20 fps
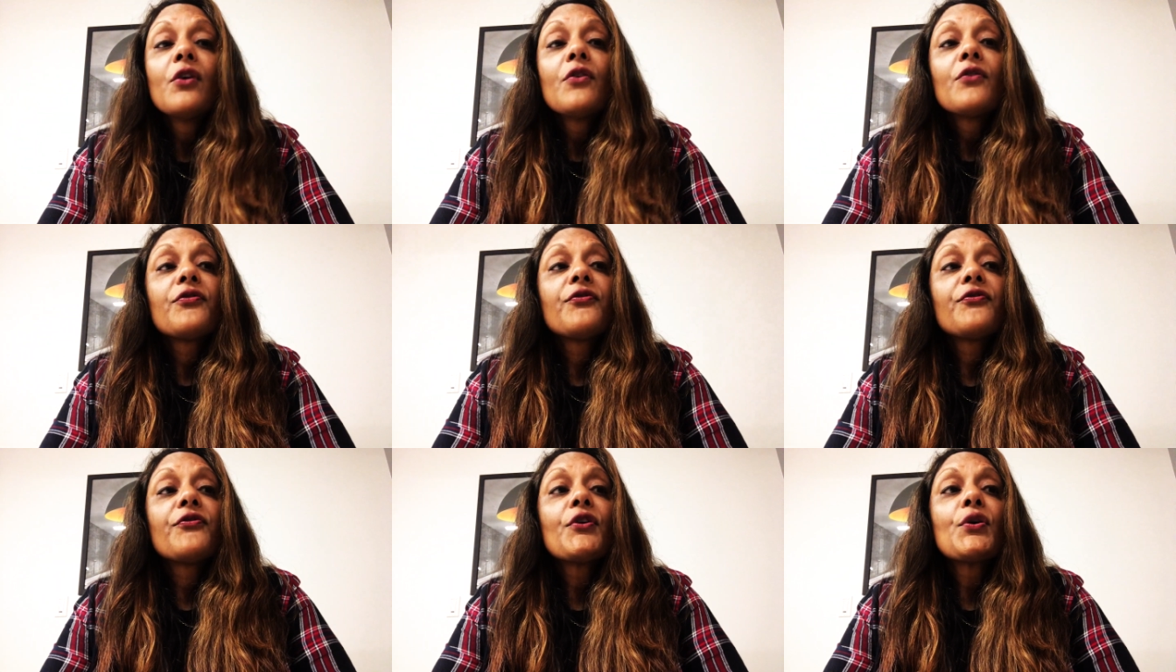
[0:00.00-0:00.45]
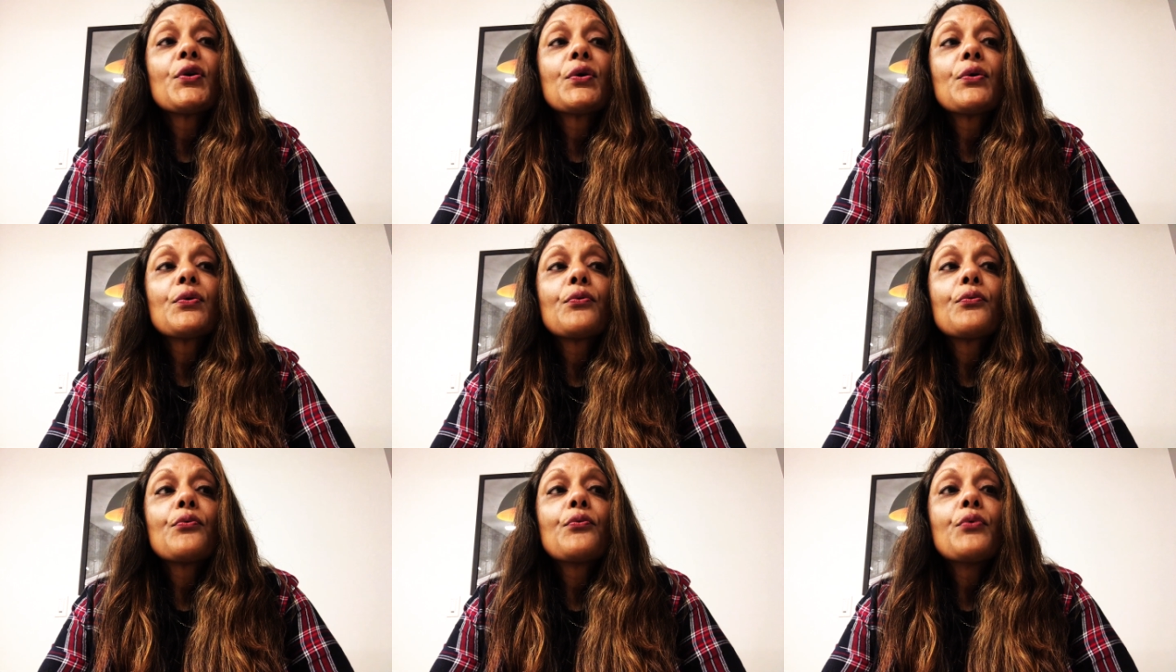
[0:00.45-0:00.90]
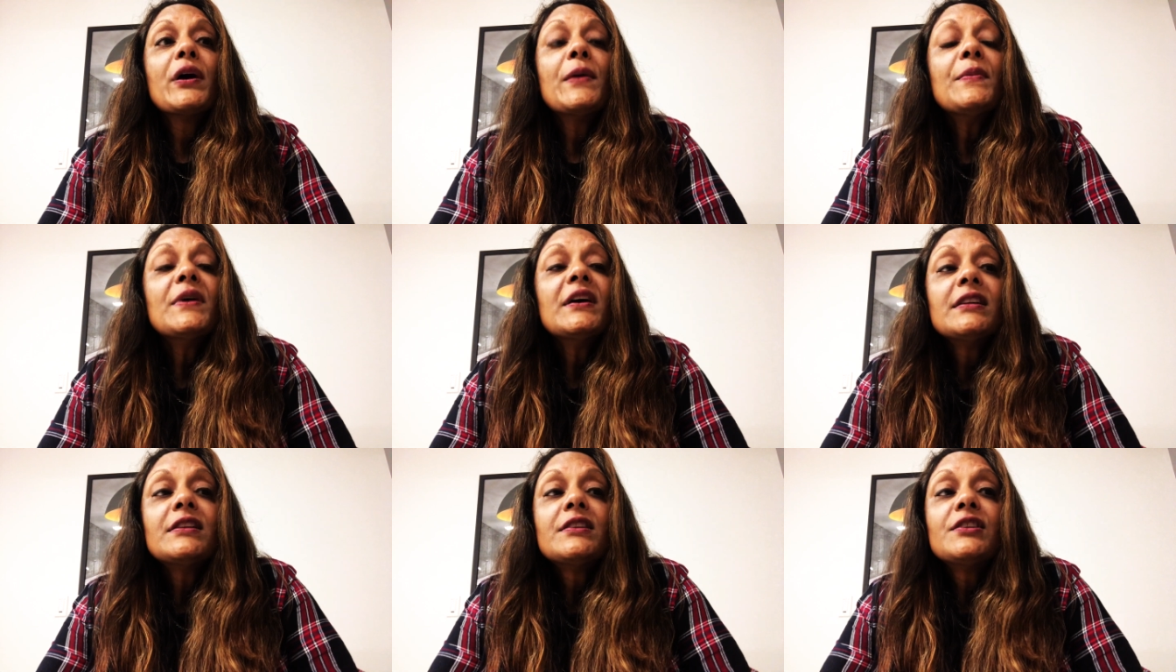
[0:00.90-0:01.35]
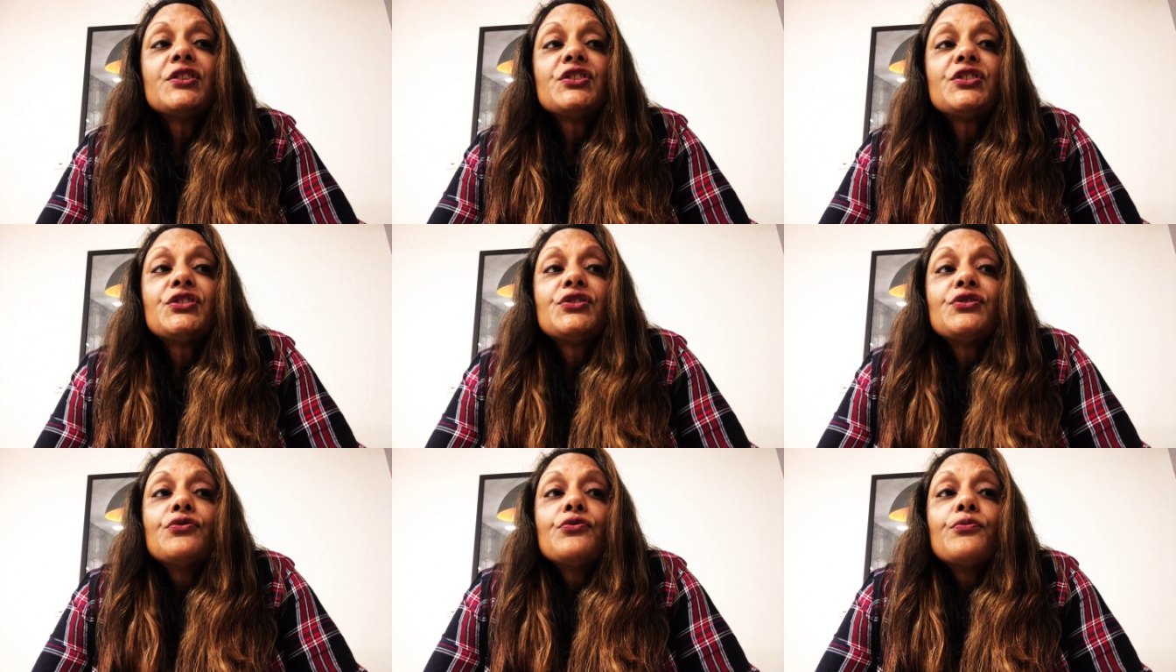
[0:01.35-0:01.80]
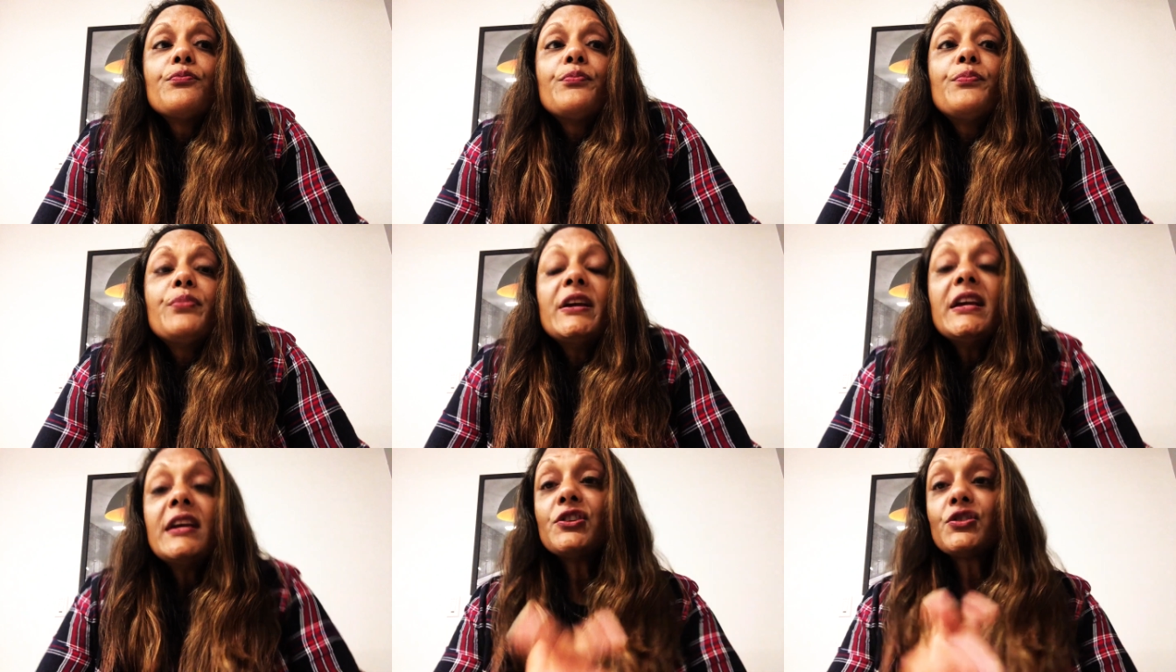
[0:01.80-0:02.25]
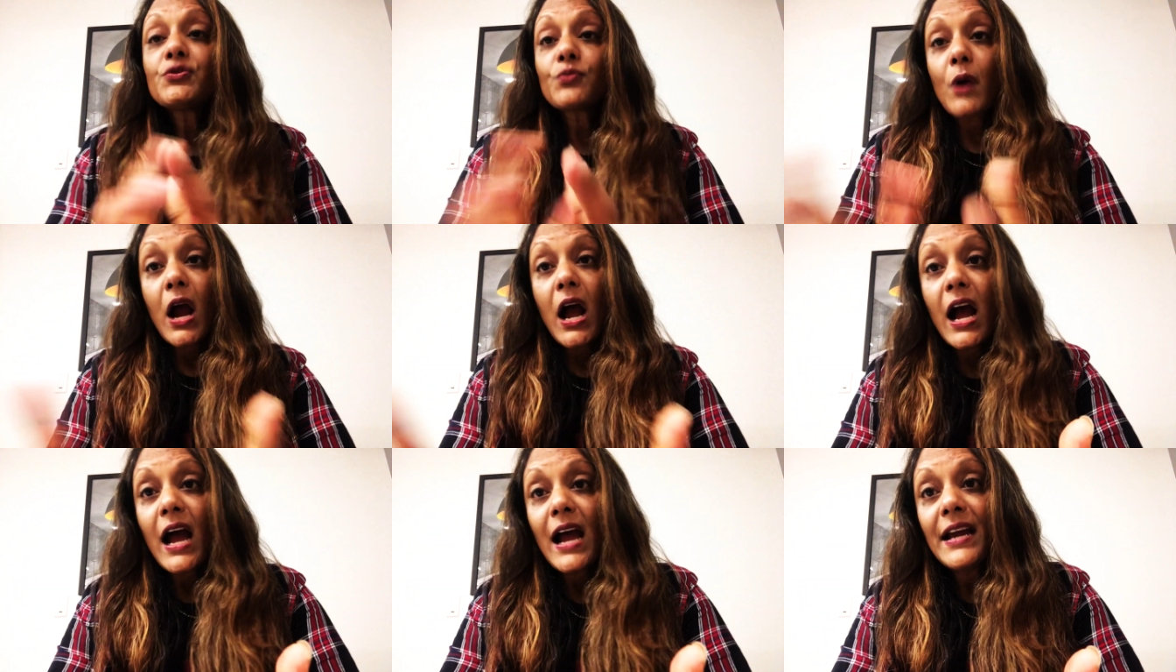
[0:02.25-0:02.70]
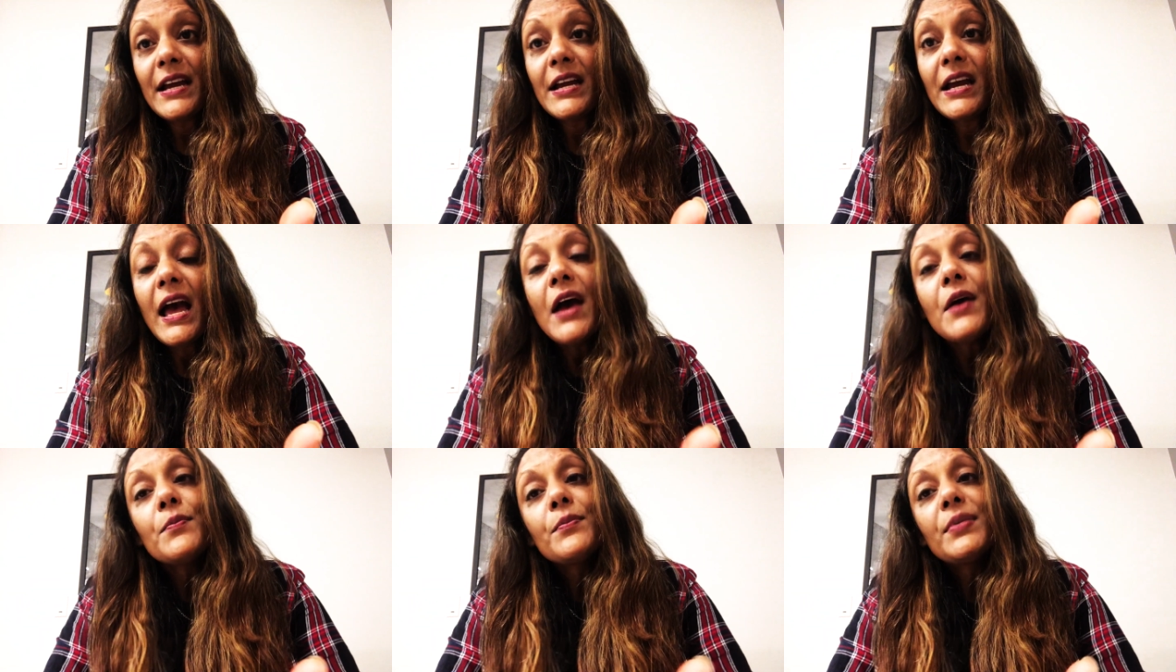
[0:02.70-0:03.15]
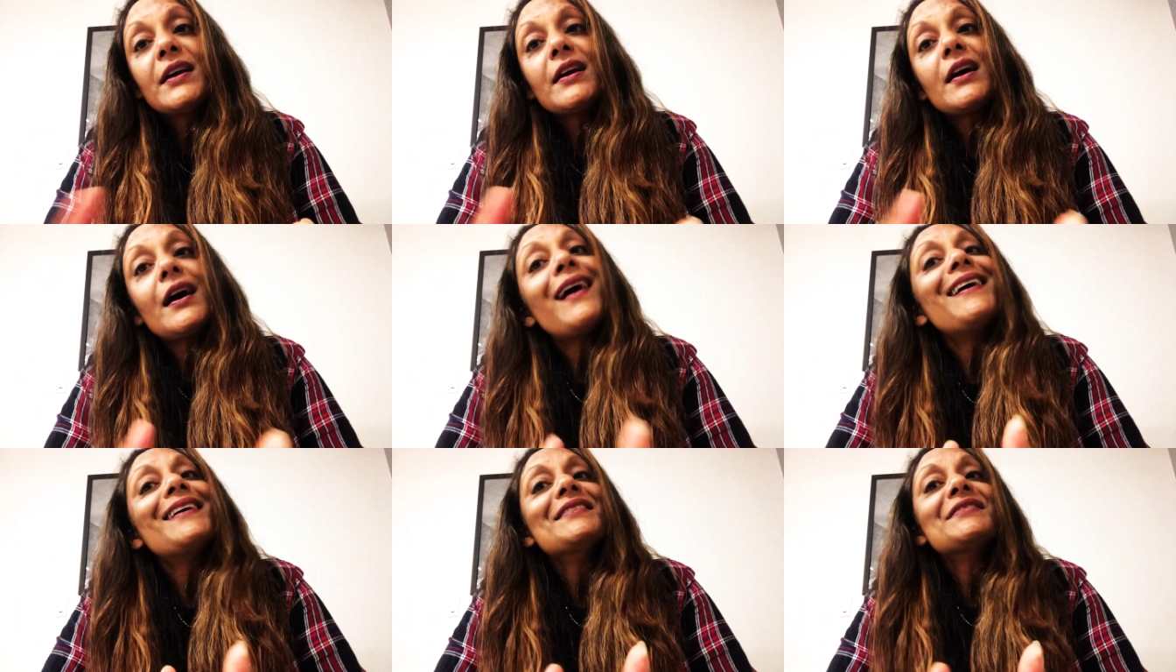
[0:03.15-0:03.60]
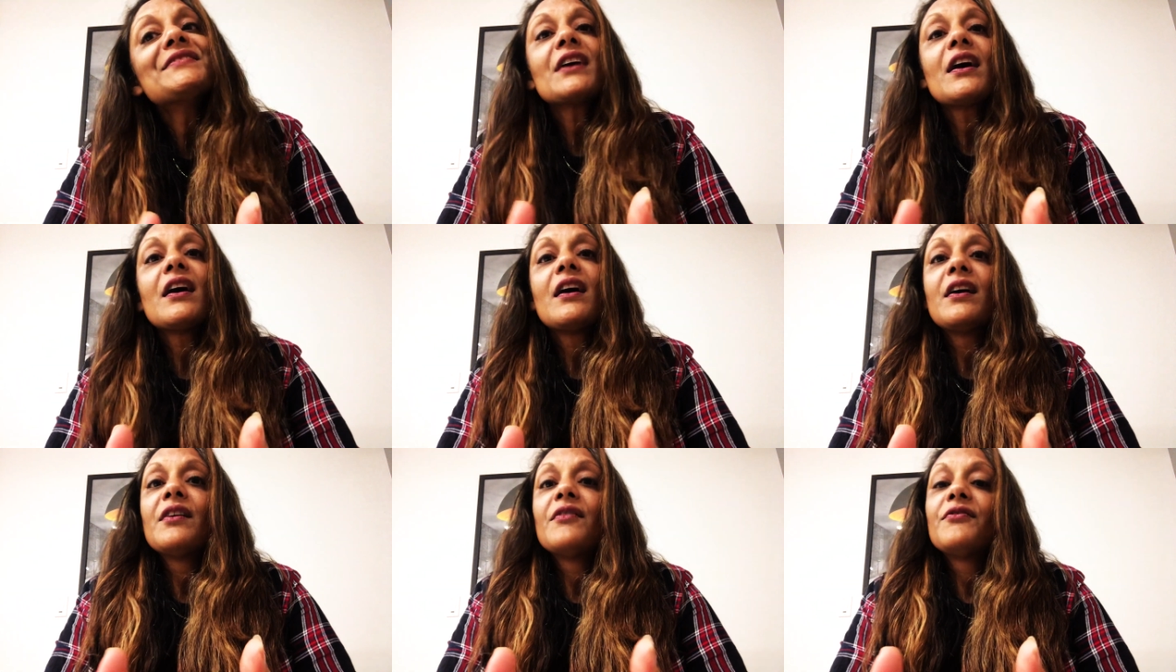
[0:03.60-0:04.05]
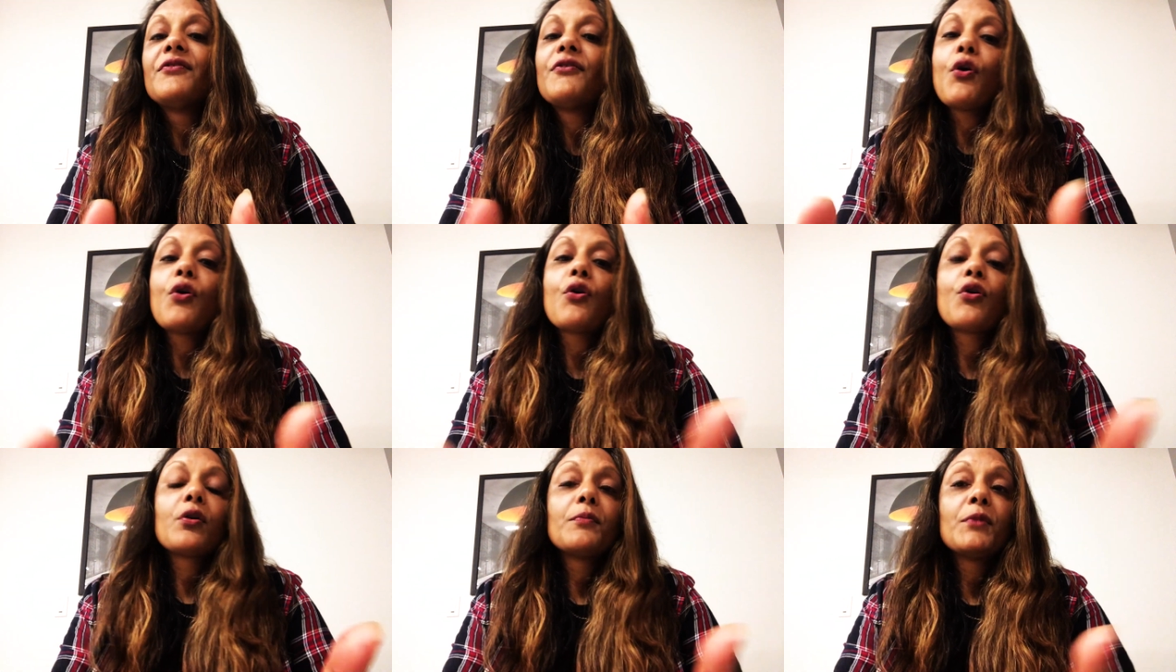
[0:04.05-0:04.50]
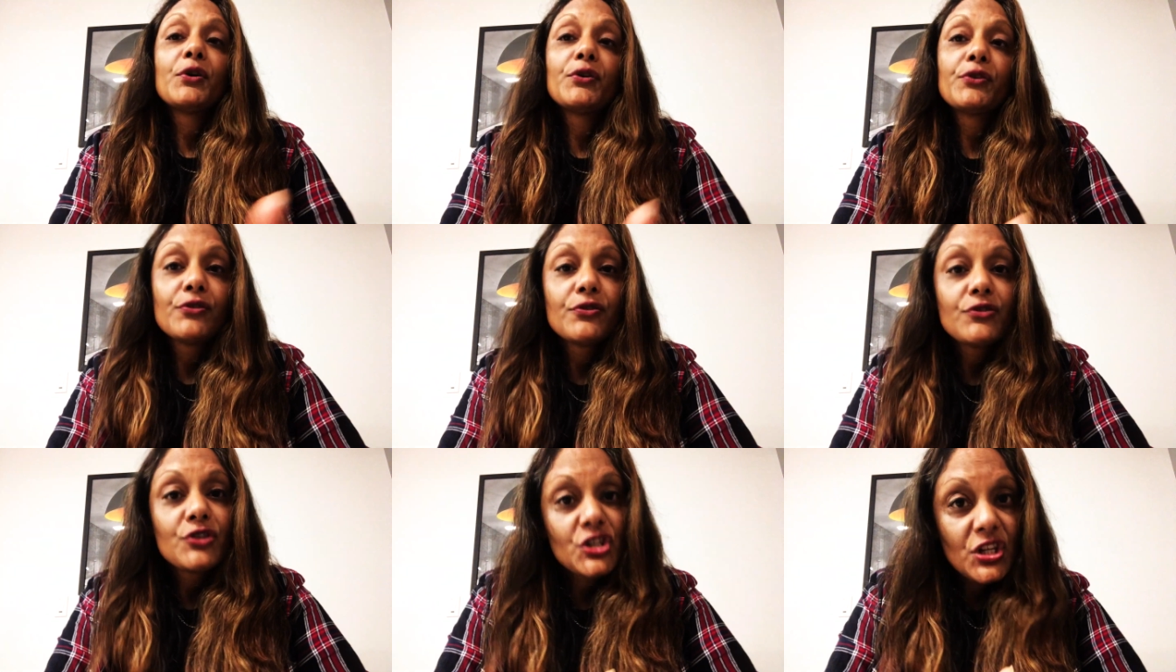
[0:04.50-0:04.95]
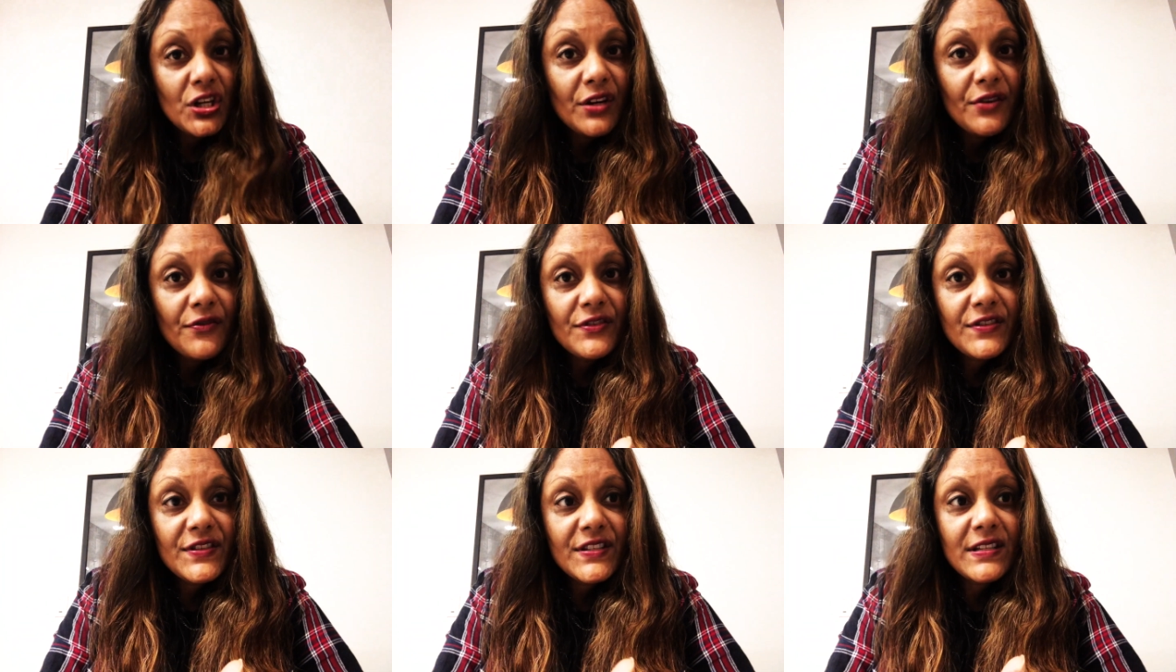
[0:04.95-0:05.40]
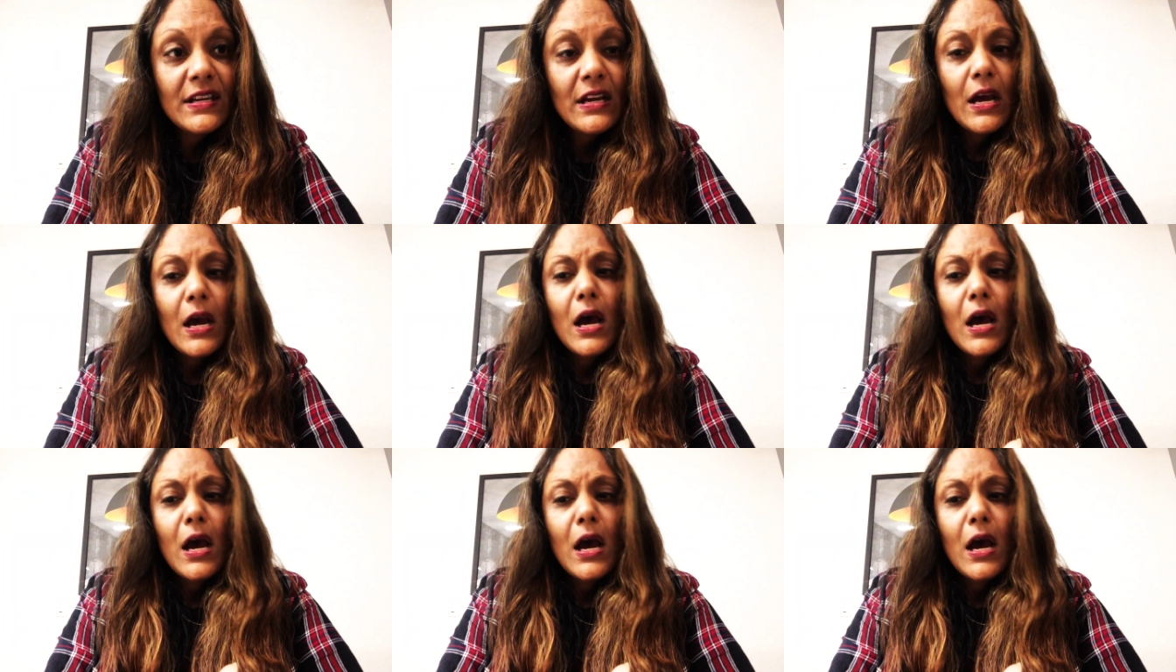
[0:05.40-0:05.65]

for women to be dry because of hormonal shifts.